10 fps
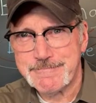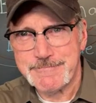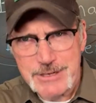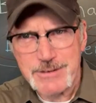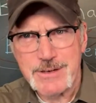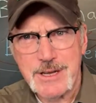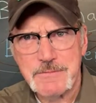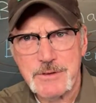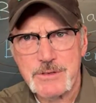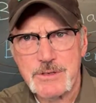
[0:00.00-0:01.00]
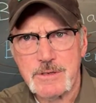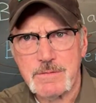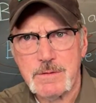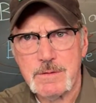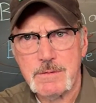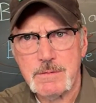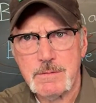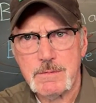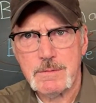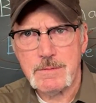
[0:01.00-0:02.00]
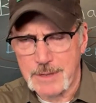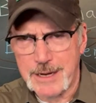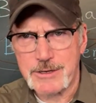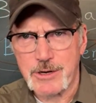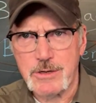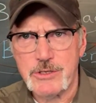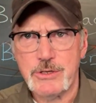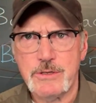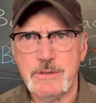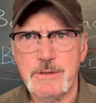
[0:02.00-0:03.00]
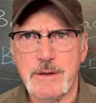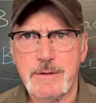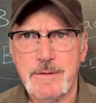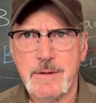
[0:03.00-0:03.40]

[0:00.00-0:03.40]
Figure it out for yourself. I encourage you to do that.